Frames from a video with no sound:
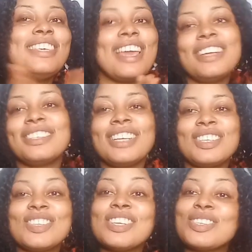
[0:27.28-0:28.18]
Yes,
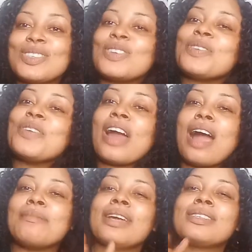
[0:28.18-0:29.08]
in this tutorial,
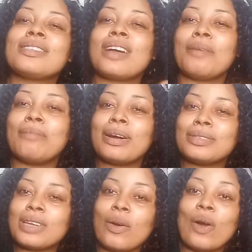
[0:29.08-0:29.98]
I'm here to talk
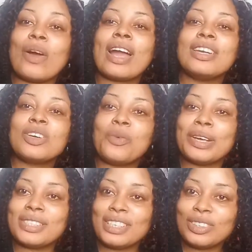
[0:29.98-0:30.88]
about our organic
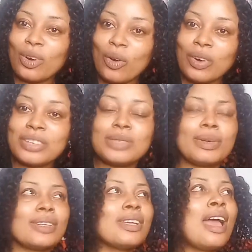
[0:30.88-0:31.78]
whitening oils,
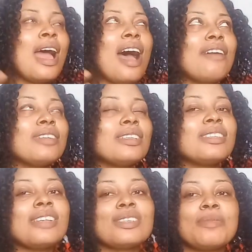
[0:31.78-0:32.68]
because I've
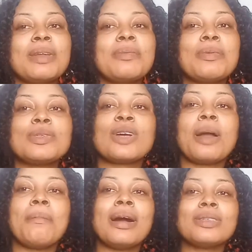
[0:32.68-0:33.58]
noticed that so many people talk
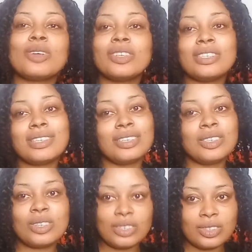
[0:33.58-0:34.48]
about all these
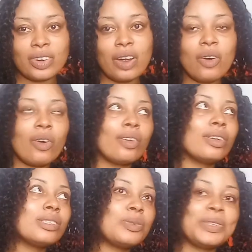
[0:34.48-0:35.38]
industrial
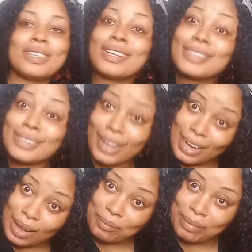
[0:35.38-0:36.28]
oils without
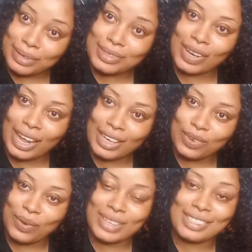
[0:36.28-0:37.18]
talking about
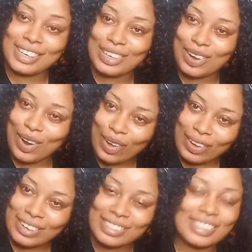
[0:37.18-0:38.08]
organic whitening
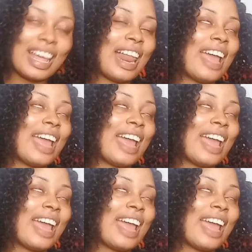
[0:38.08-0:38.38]
oils.